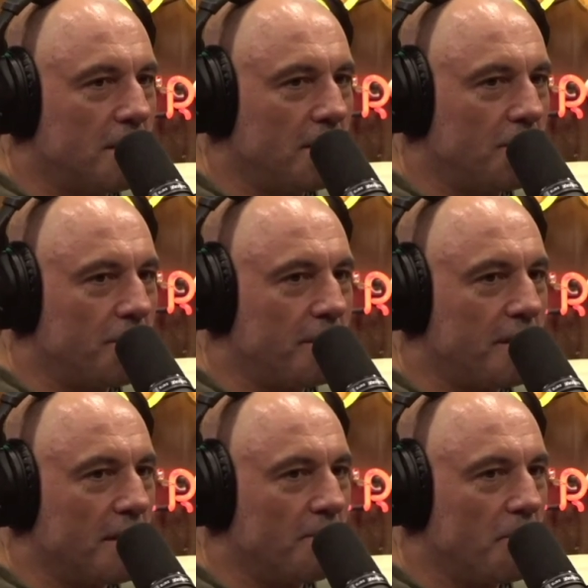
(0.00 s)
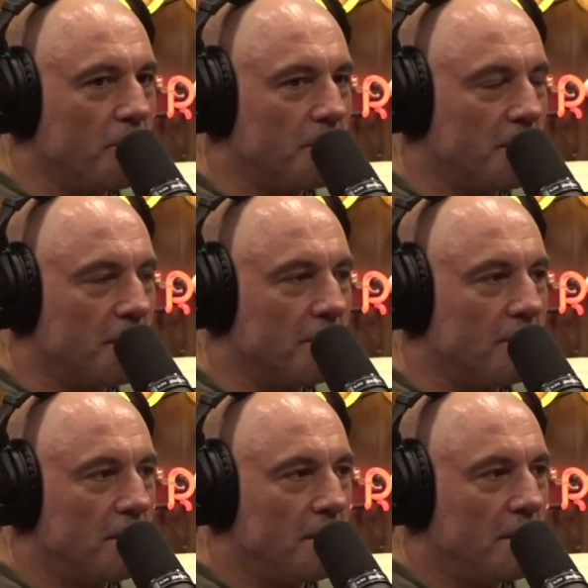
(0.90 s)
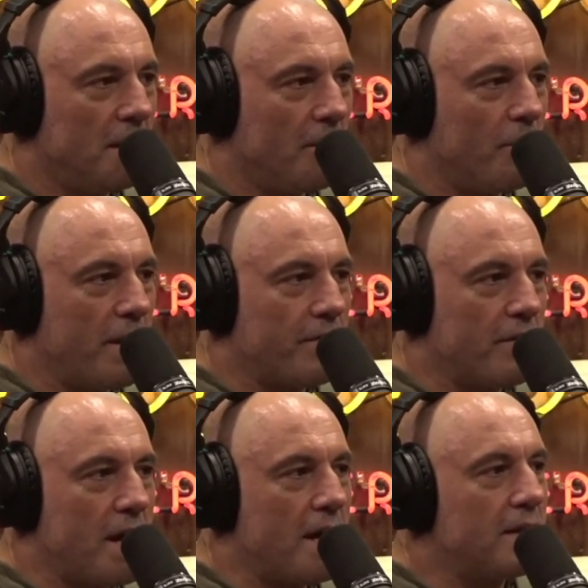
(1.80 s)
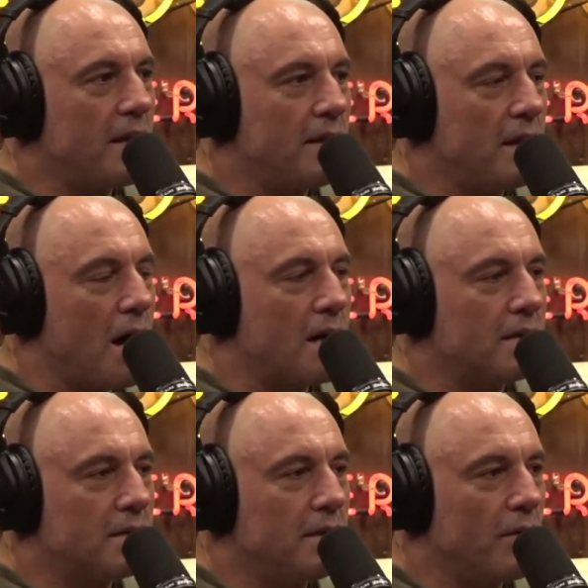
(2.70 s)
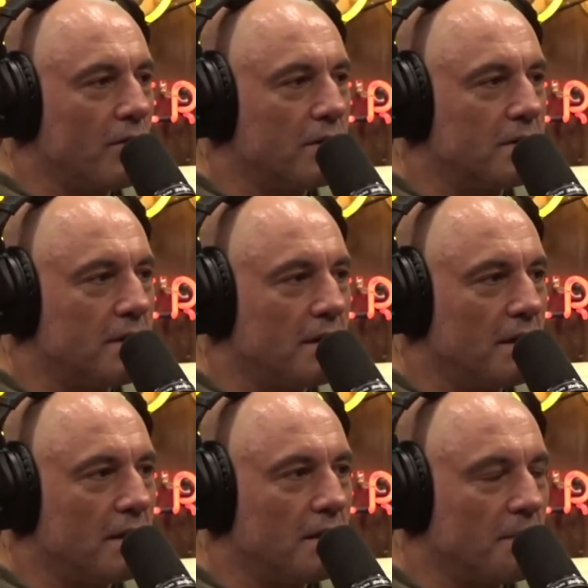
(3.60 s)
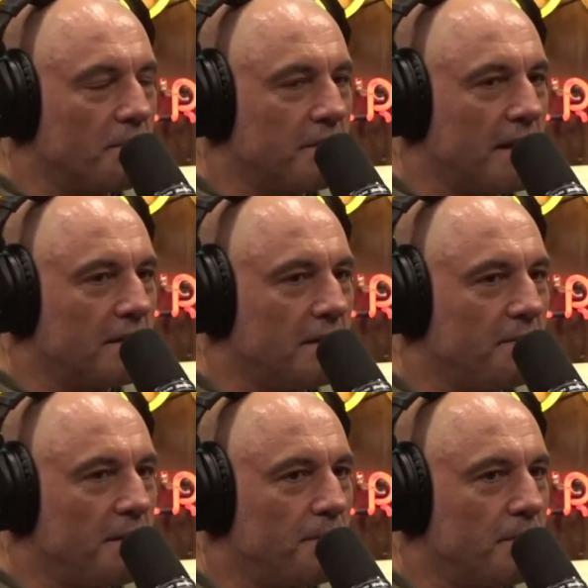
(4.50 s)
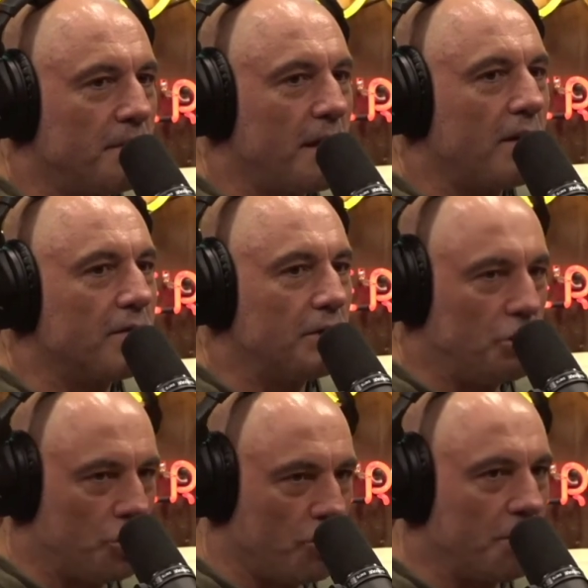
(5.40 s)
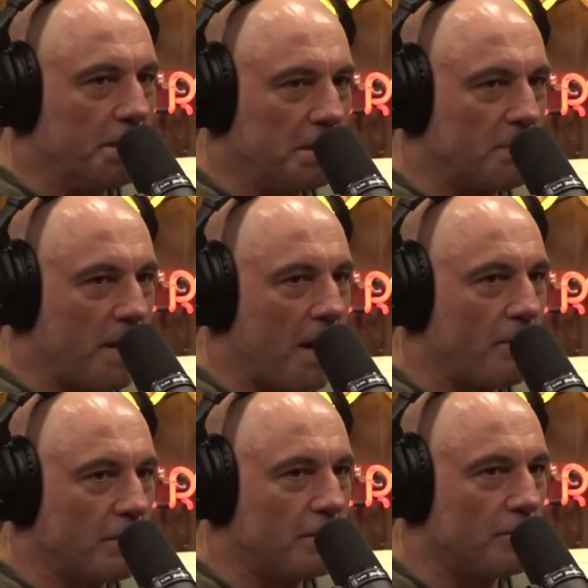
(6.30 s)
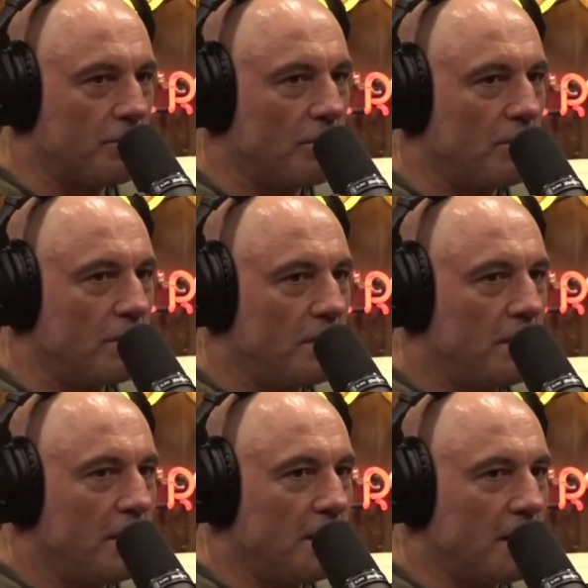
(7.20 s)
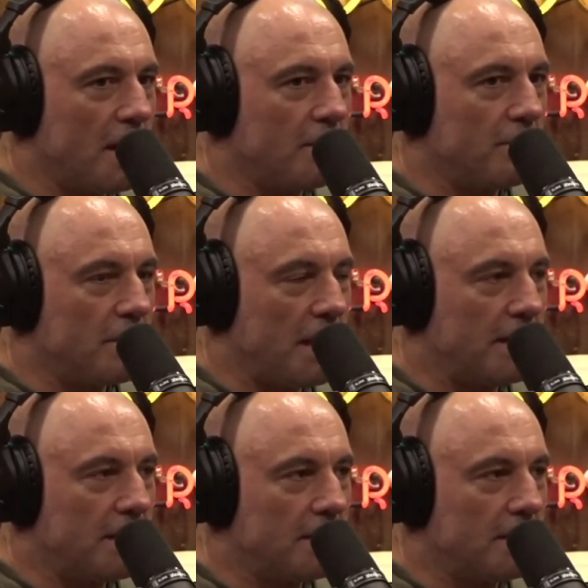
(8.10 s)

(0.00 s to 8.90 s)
They enjoy telling people what to do. You yeah. know, whether or not they honestly, earnestly think that they're protecting people, they are enjoying this power and control. Absolutely. And I don't like it.